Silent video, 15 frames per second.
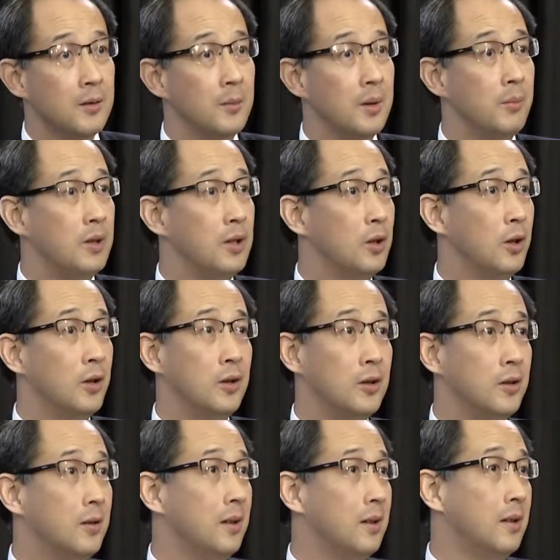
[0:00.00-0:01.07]
Maybe not
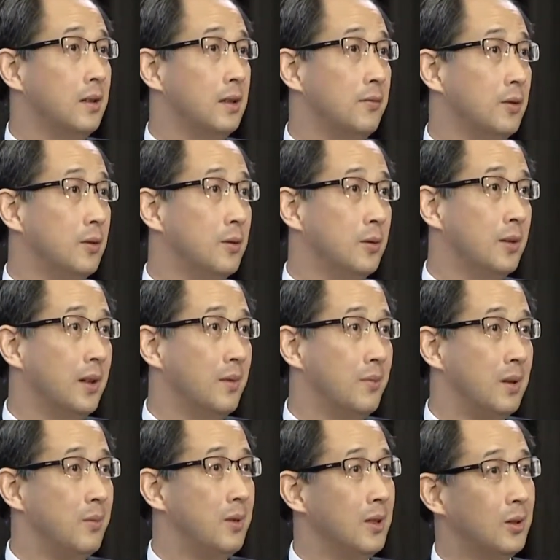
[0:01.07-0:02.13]
all, if you look at
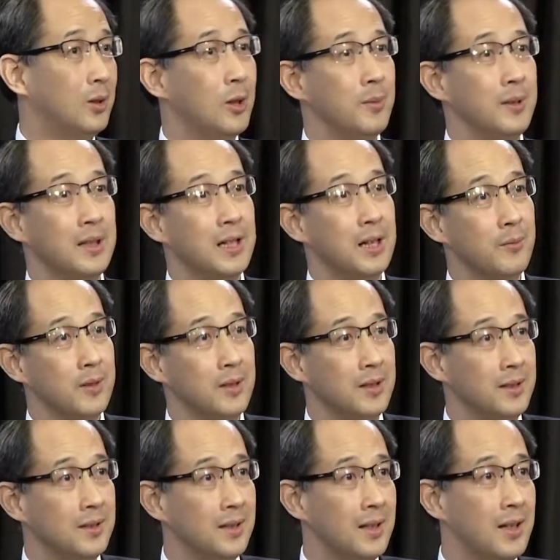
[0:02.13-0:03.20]
maybe the top income
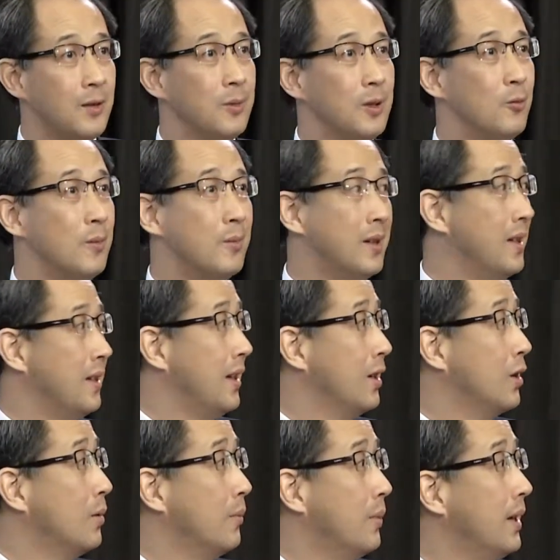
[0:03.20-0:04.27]
earners and how many women are there
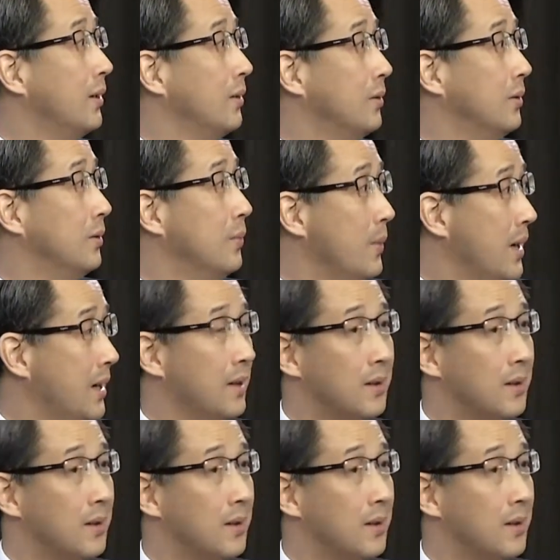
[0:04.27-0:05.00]
compared to the men,